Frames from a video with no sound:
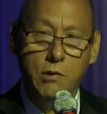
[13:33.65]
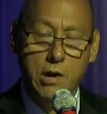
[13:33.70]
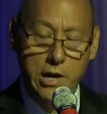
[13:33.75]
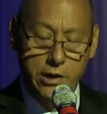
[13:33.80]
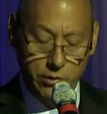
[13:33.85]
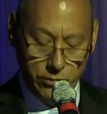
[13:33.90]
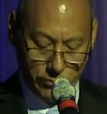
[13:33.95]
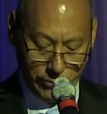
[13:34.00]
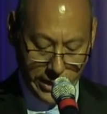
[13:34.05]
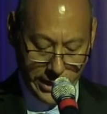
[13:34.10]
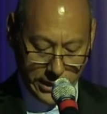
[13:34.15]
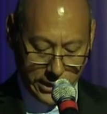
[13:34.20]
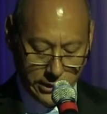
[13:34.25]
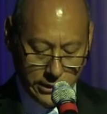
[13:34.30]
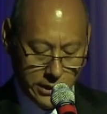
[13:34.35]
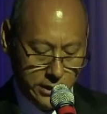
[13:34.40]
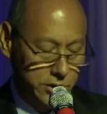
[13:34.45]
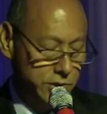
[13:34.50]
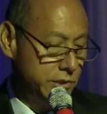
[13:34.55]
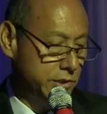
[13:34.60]
Ronald
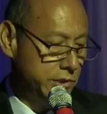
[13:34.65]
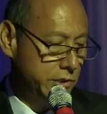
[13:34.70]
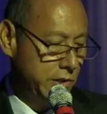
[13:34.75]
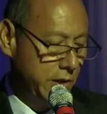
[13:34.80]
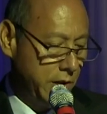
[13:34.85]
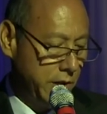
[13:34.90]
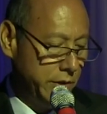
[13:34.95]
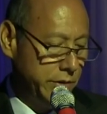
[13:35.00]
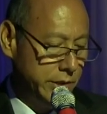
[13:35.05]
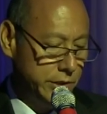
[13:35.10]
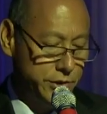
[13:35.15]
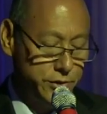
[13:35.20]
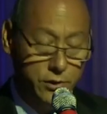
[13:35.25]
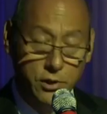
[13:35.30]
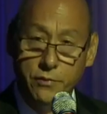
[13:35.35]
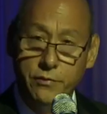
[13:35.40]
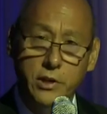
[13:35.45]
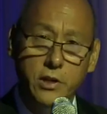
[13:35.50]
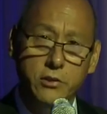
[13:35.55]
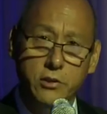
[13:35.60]
Reagan has just called the
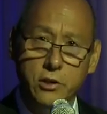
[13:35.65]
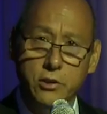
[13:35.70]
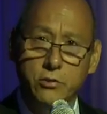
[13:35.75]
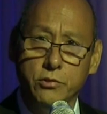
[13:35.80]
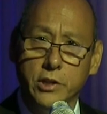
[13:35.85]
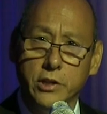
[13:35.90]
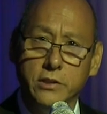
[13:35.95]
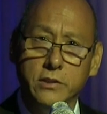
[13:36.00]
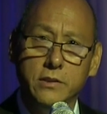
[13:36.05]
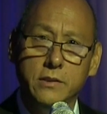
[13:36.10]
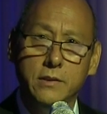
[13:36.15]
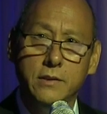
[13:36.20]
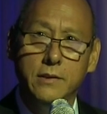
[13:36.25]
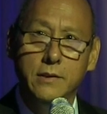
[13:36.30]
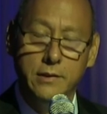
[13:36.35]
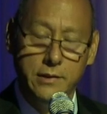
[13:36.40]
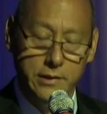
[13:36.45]
Soviet Union